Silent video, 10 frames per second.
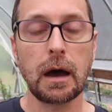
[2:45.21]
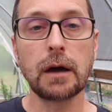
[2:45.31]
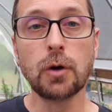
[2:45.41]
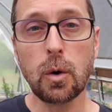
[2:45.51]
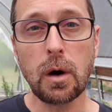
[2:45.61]

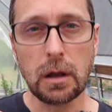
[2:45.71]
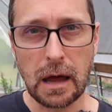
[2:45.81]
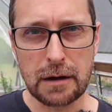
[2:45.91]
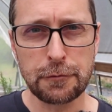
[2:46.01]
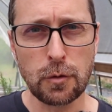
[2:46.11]
I know a
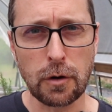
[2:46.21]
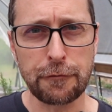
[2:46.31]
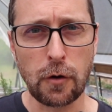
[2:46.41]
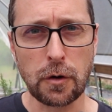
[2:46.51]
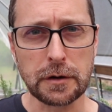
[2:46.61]
lot of you are
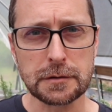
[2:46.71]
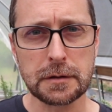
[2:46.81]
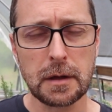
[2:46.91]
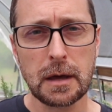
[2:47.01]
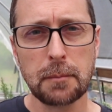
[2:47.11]

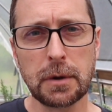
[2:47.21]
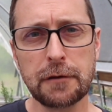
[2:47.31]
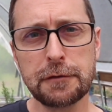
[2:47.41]
focused, but